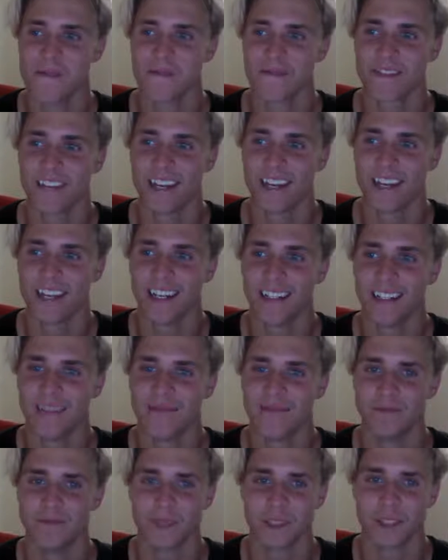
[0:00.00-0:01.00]
don't
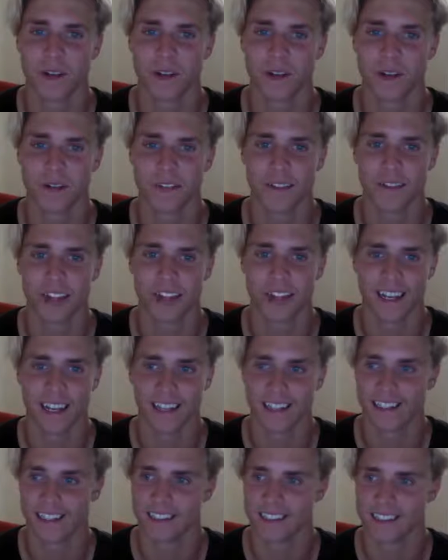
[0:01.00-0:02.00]
so like
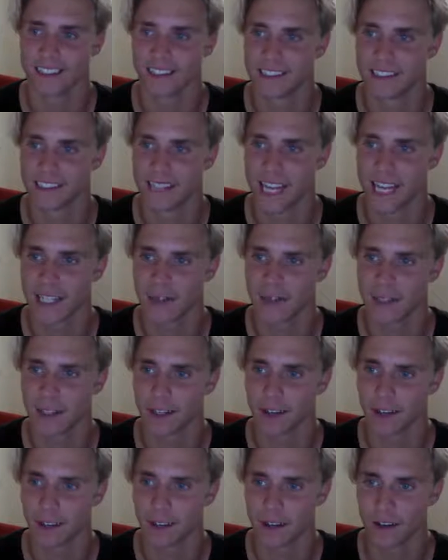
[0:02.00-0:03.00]
that's what they're
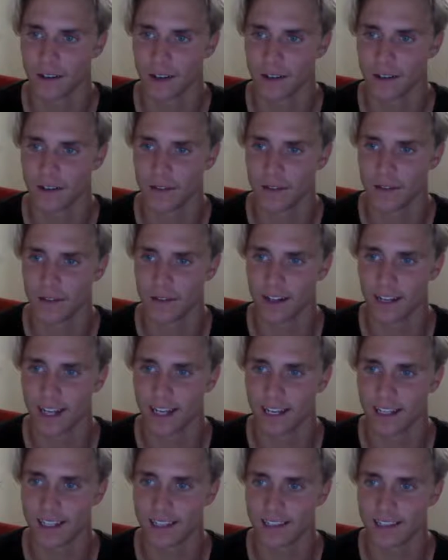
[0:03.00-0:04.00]
all going for, like